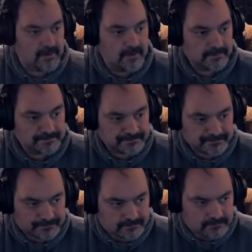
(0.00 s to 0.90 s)
here.
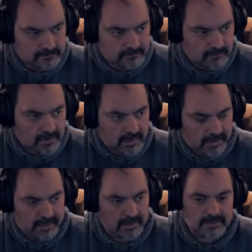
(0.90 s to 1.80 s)

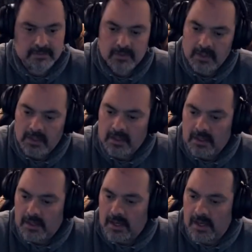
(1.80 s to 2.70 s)
And
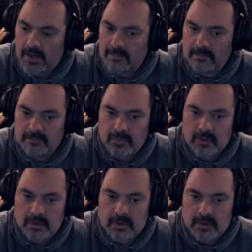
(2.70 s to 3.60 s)
um,
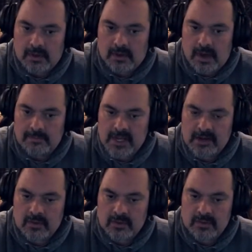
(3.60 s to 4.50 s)
I'm
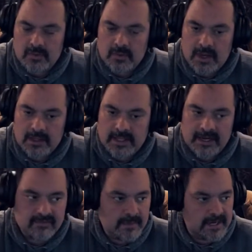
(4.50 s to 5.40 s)
not going to uh, let
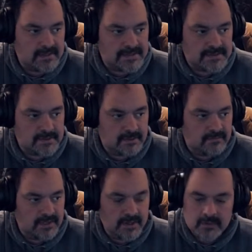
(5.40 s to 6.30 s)
everybody listen to the
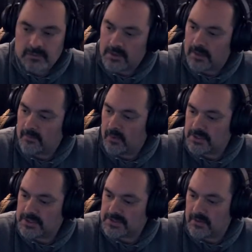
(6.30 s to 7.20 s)
video. I'm going to
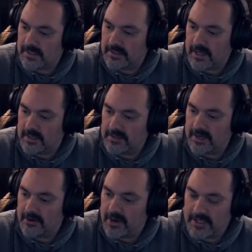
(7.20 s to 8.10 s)
just go ahead and kind of
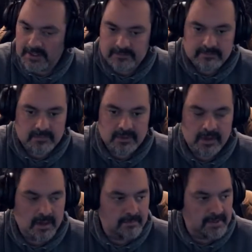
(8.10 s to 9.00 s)
narrate it
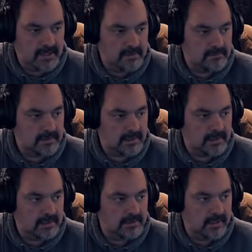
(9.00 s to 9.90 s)
uh, a bit
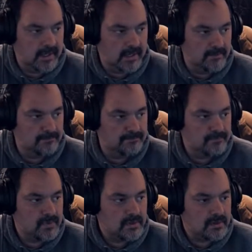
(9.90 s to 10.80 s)
and um,
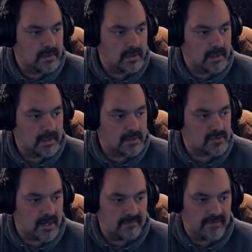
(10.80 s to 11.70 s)
uh,
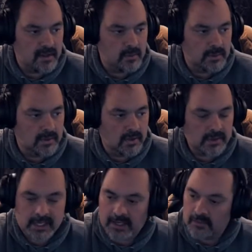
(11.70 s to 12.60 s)
try to follow
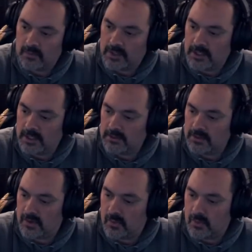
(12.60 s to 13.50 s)
along. And uh,
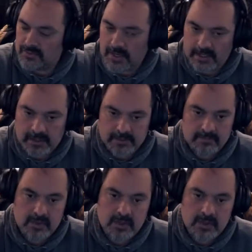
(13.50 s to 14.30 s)
you know, we'll try to